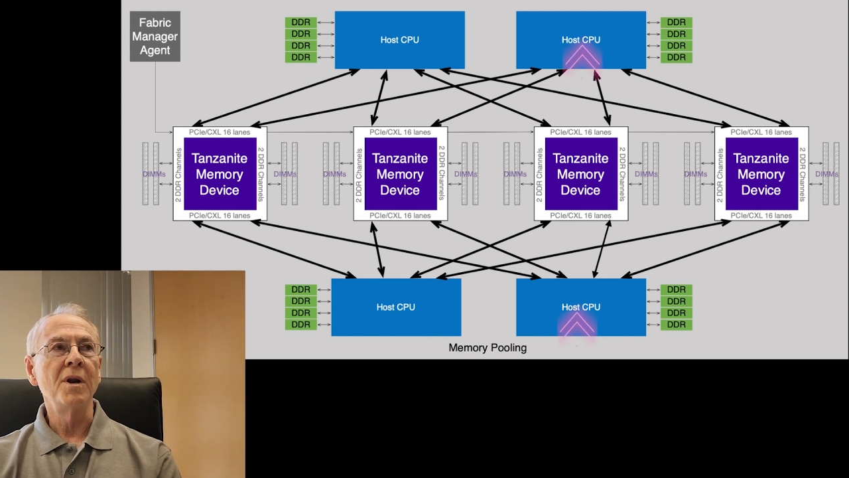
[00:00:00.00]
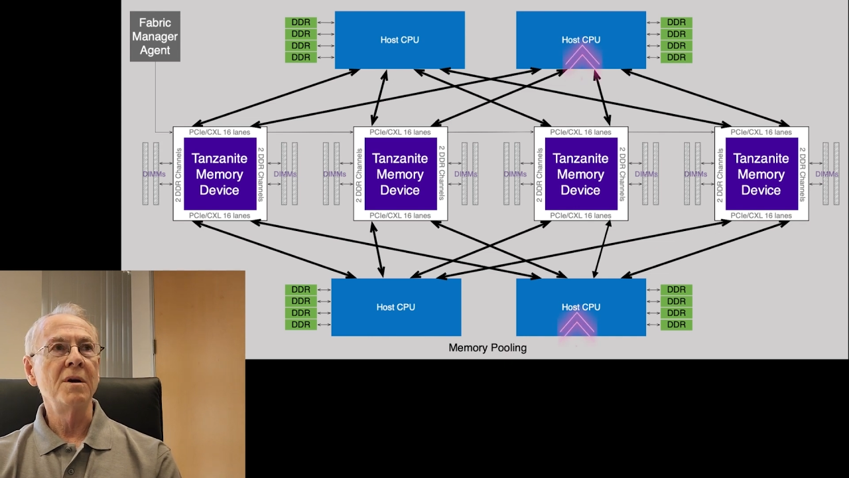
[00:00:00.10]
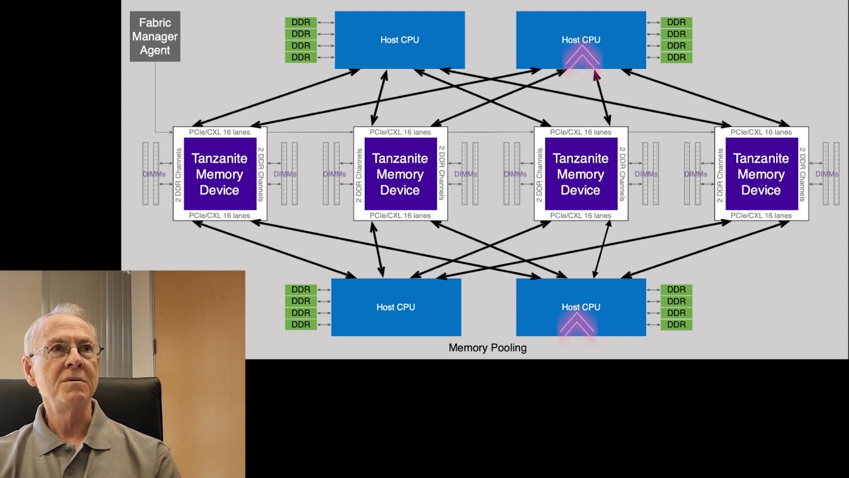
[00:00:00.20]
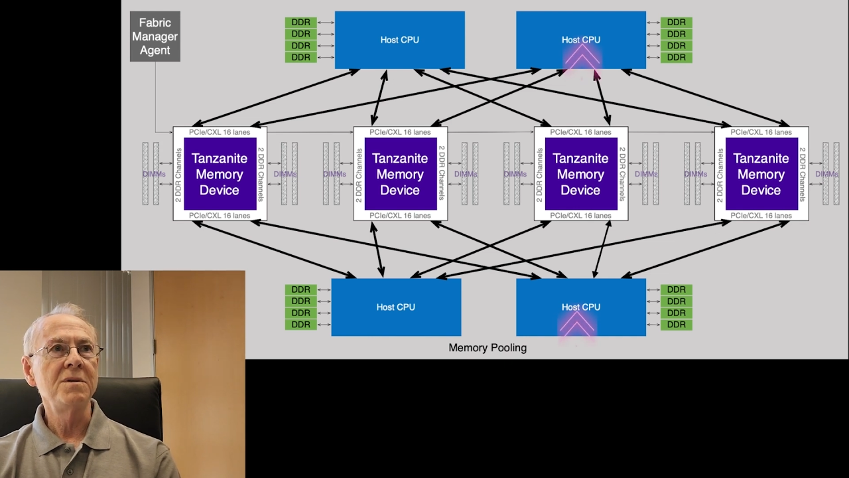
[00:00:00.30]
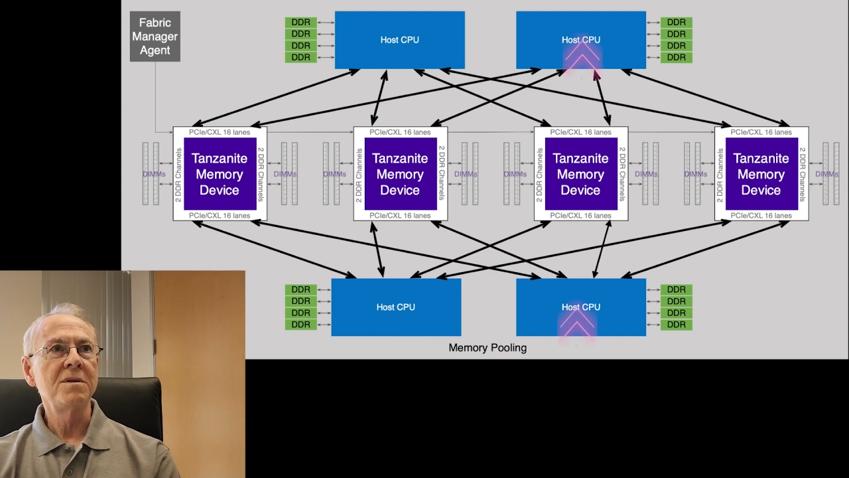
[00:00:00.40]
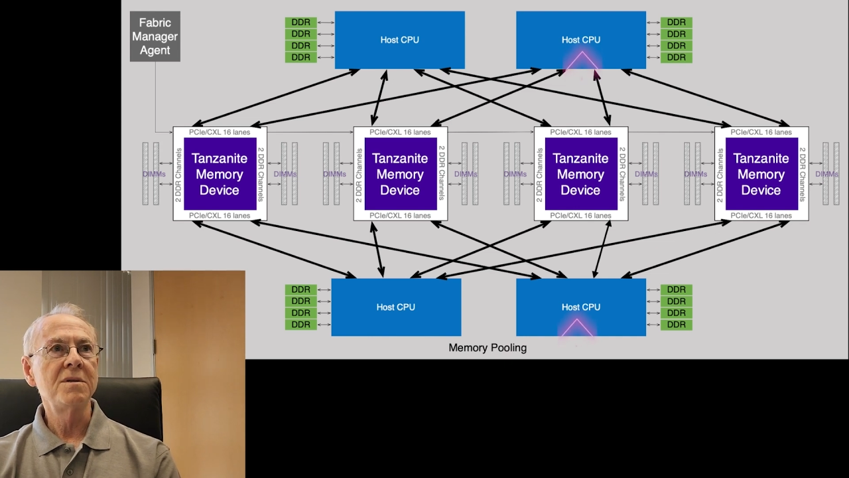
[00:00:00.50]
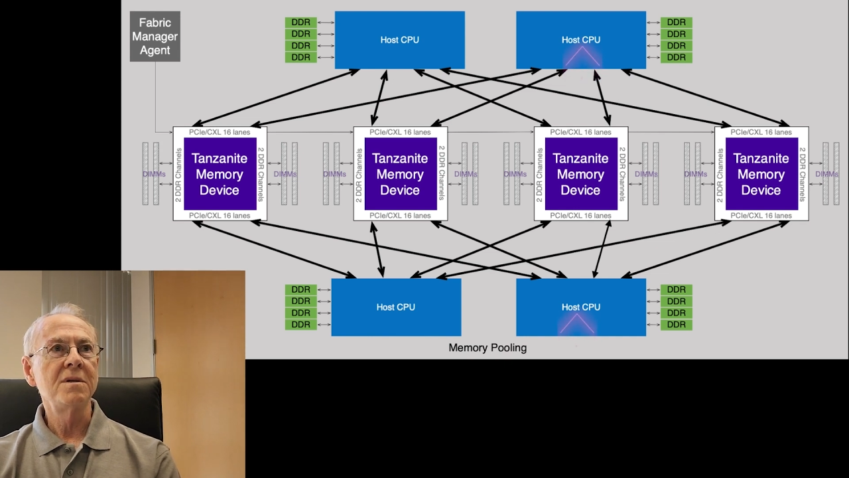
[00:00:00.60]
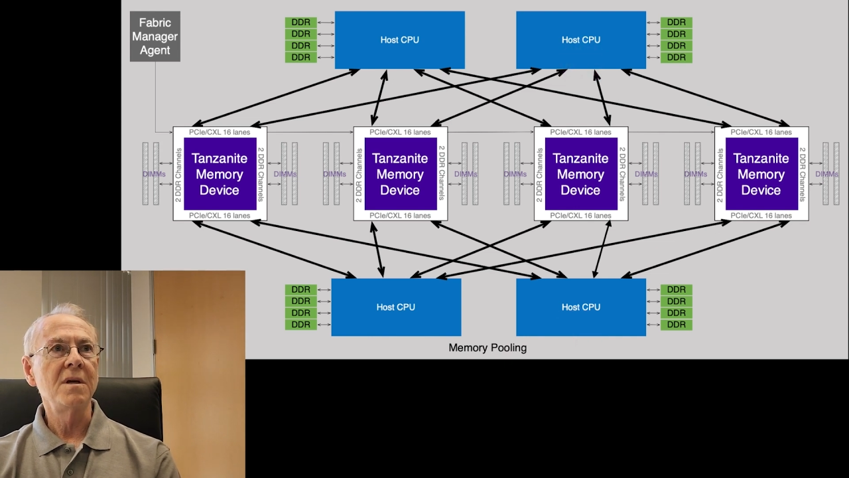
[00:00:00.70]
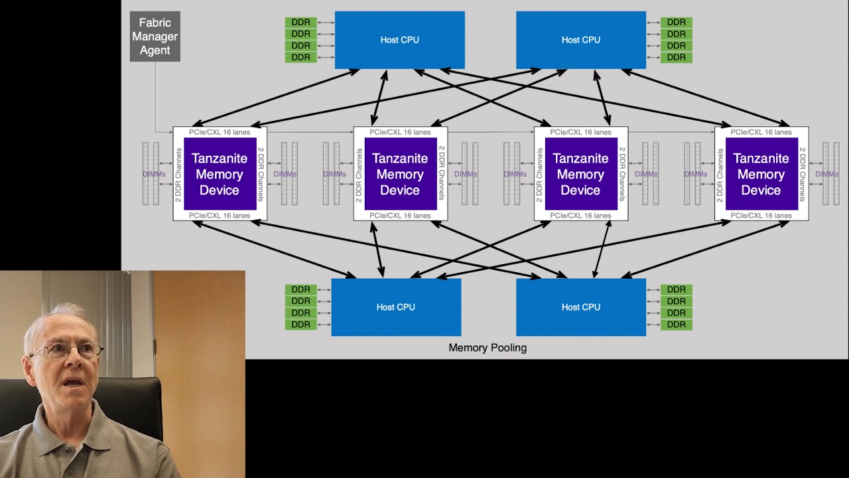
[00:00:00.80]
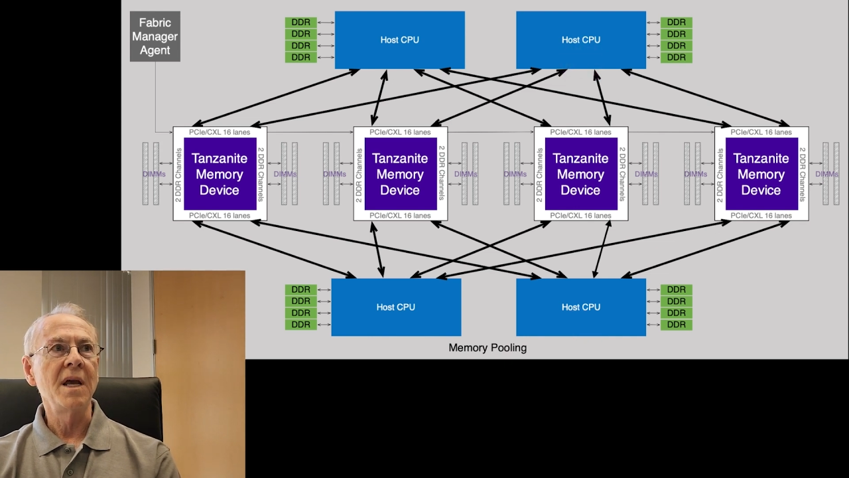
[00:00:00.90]
hosts
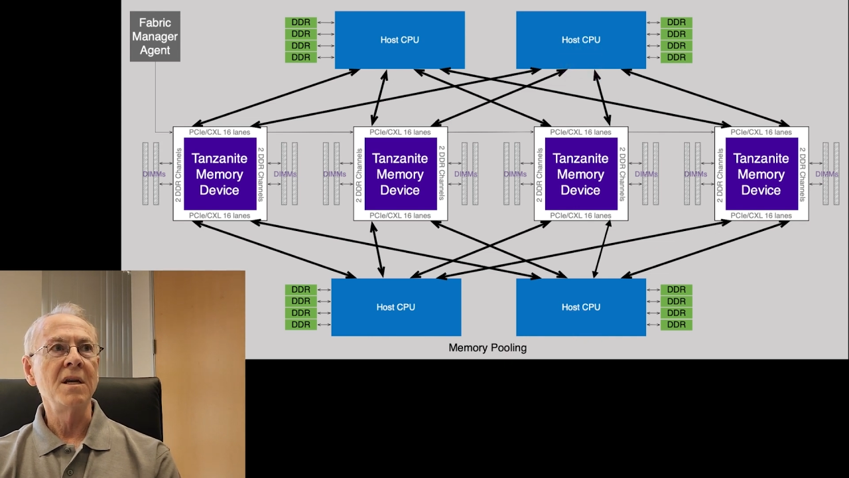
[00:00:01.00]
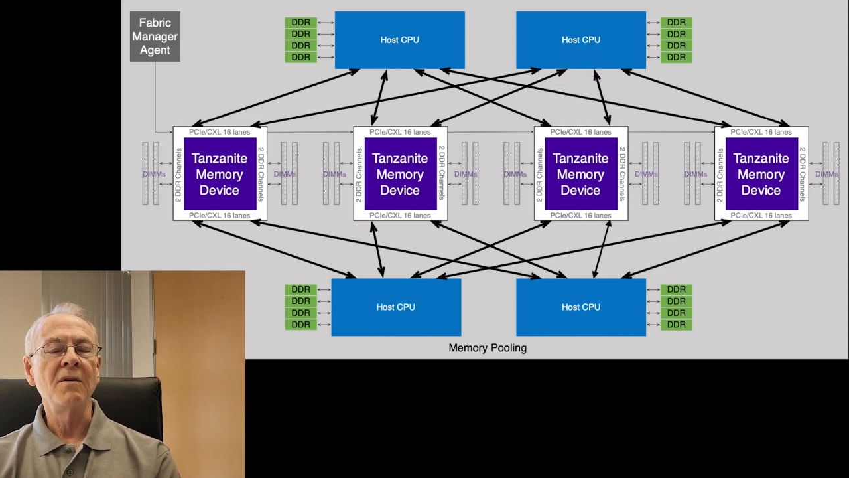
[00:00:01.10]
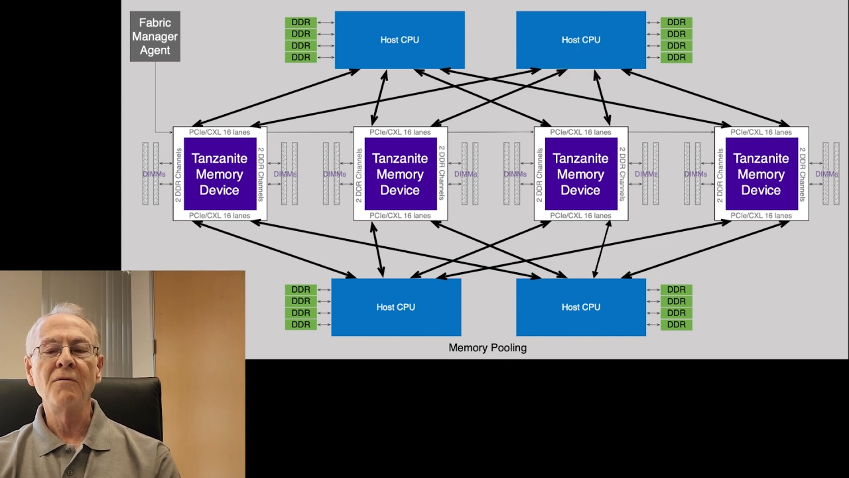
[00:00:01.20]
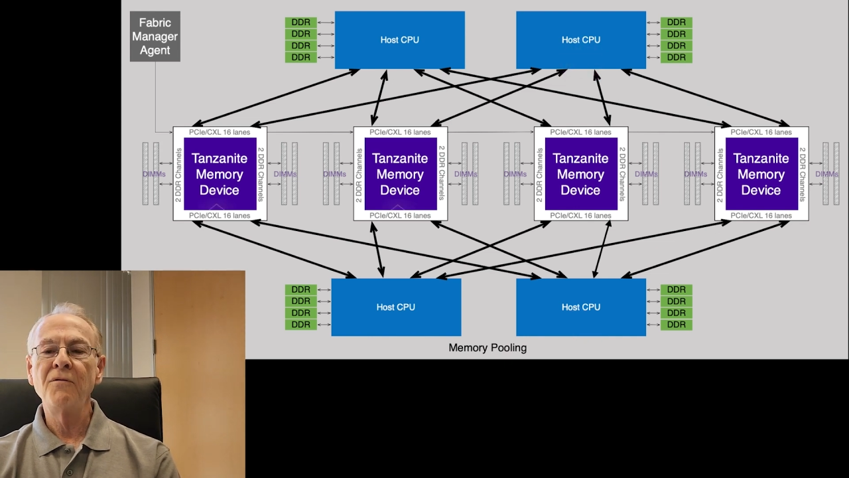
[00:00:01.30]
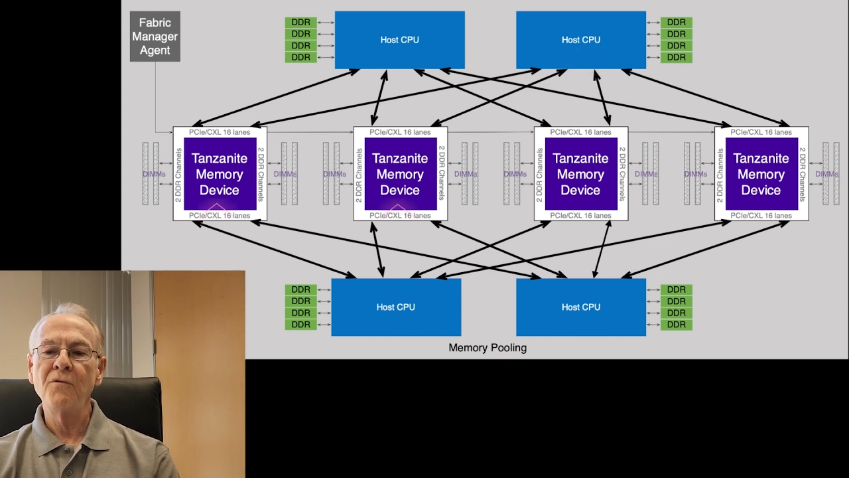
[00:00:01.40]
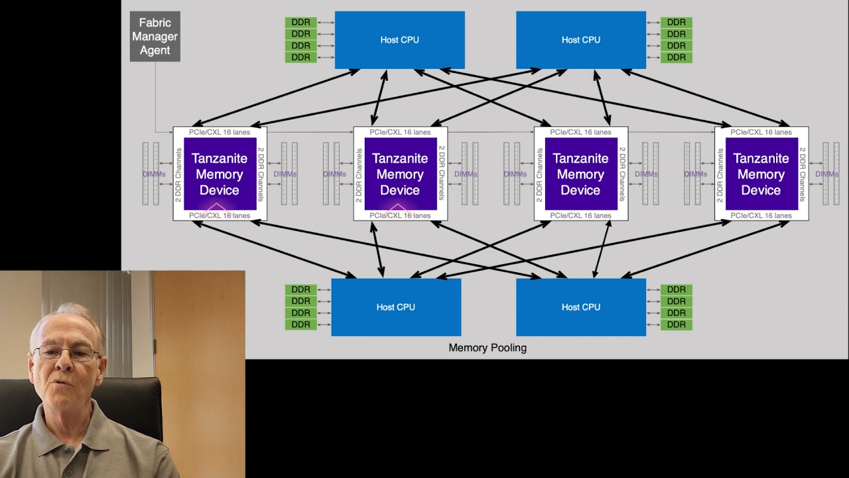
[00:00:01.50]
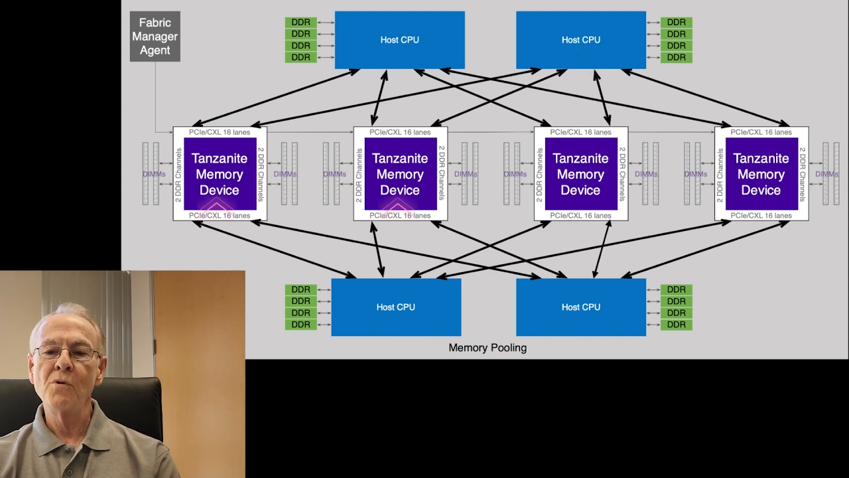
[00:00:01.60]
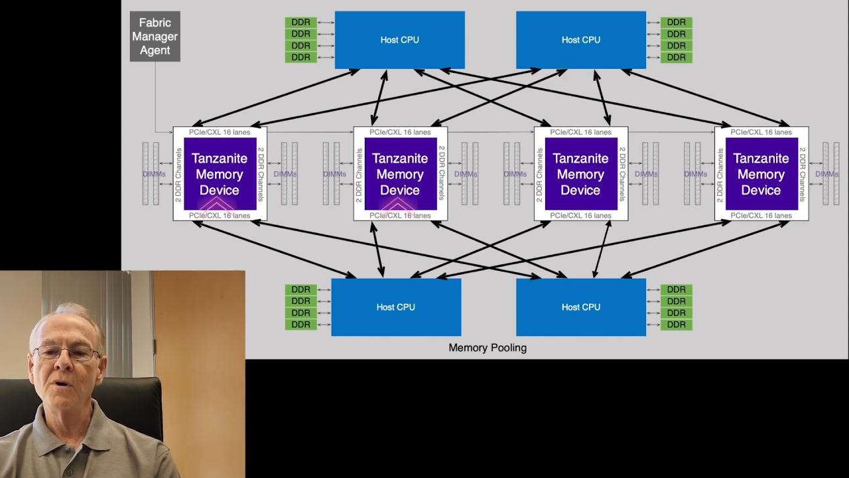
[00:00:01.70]
and four